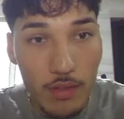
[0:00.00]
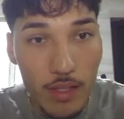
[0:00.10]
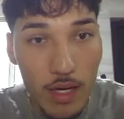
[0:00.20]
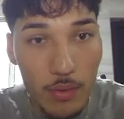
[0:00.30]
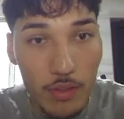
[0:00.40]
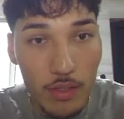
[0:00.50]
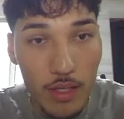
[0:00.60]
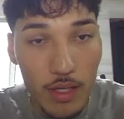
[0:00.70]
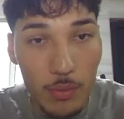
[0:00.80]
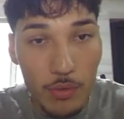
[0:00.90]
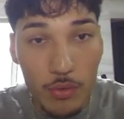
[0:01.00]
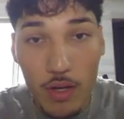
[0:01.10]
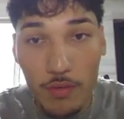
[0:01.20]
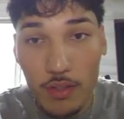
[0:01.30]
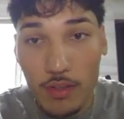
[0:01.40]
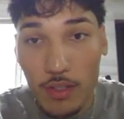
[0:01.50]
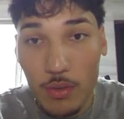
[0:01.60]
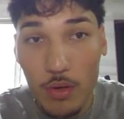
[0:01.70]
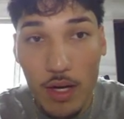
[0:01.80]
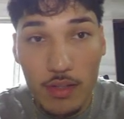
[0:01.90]
this hourly, we do have these
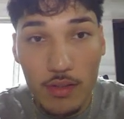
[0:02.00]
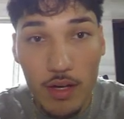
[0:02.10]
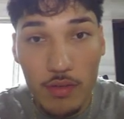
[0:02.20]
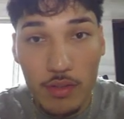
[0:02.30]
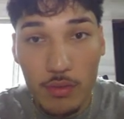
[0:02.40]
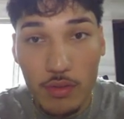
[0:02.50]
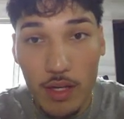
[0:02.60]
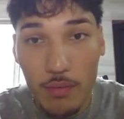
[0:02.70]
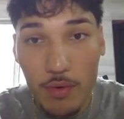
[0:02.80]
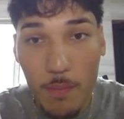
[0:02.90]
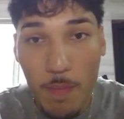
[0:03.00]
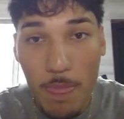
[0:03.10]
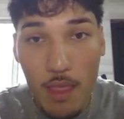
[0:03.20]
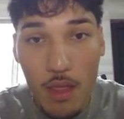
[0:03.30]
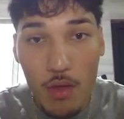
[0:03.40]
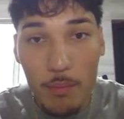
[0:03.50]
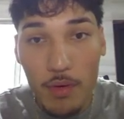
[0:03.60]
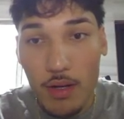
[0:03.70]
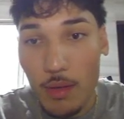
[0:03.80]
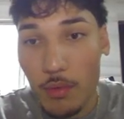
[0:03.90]
equal highs in every single time frame.
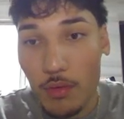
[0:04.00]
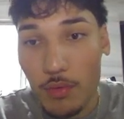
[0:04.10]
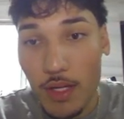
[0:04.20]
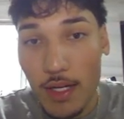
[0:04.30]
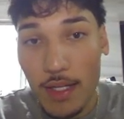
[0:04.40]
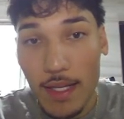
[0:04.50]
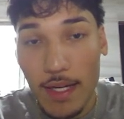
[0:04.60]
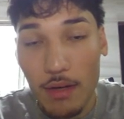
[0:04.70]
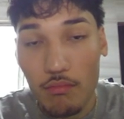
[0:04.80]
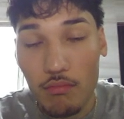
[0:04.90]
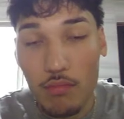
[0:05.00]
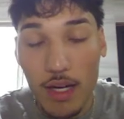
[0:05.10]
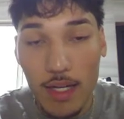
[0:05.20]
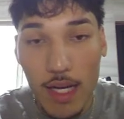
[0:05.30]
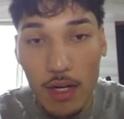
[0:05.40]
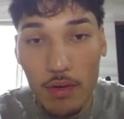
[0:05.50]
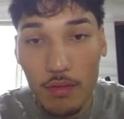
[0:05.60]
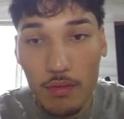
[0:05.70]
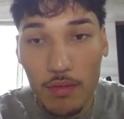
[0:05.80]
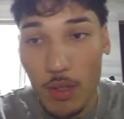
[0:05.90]
But I mean, if we're not gonna get it right now,
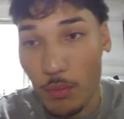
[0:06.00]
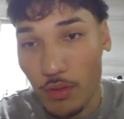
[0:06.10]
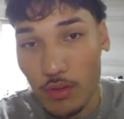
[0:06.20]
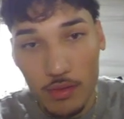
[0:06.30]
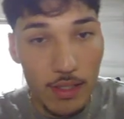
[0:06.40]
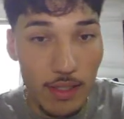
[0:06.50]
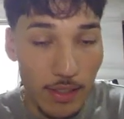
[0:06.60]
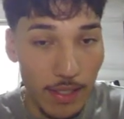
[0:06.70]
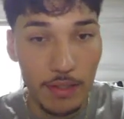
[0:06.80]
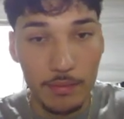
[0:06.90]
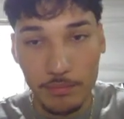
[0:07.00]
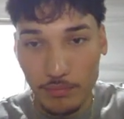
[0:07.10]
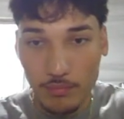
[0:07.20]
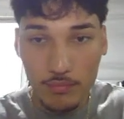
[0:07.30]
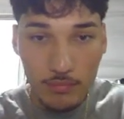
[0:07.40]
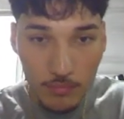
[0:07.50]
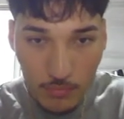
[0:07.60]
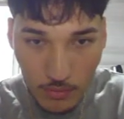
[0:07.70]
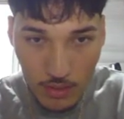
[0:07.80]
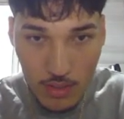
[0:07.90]
then we'll just get it later.
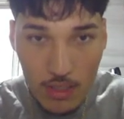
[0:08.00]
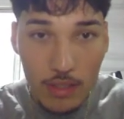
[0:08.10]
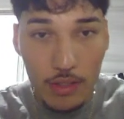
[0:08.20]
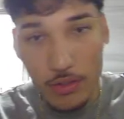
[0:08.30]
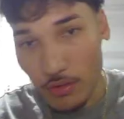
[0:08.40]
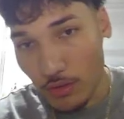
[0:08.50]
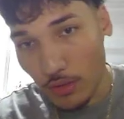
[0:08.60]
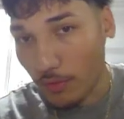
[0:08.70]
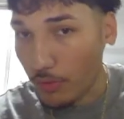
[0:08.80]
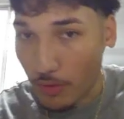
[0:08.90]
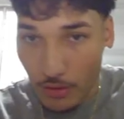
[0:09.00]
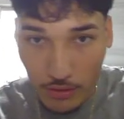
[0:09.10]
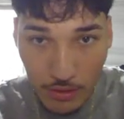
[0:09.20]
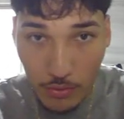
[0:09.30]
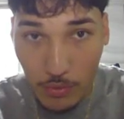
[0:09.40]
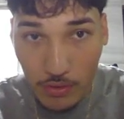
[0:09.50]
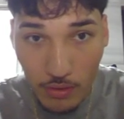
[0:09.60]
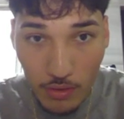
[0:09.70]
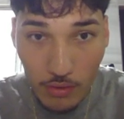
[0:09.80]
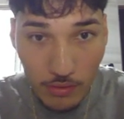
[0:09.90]
And then you can look for continuation
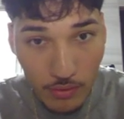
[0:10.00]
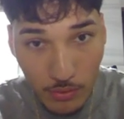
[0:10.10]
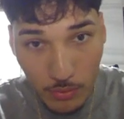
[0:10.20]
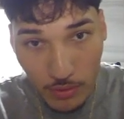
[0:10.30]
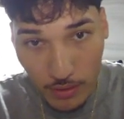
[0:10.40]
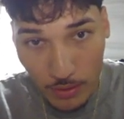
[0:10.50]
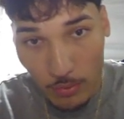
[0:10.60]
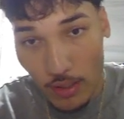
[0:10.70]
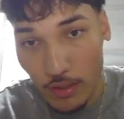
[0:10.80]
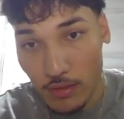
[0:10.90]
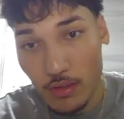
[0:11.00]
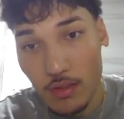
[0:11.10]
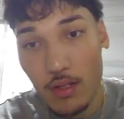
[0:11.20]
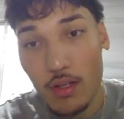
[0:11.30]
longs to the equal highs.